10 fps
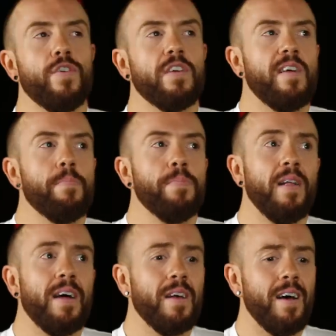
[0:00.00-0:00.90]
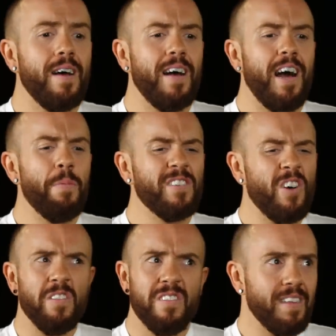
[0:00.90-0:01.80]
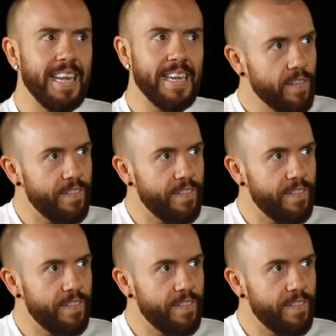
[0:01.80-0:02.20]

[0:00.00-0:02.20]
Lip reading: for example, I was constantly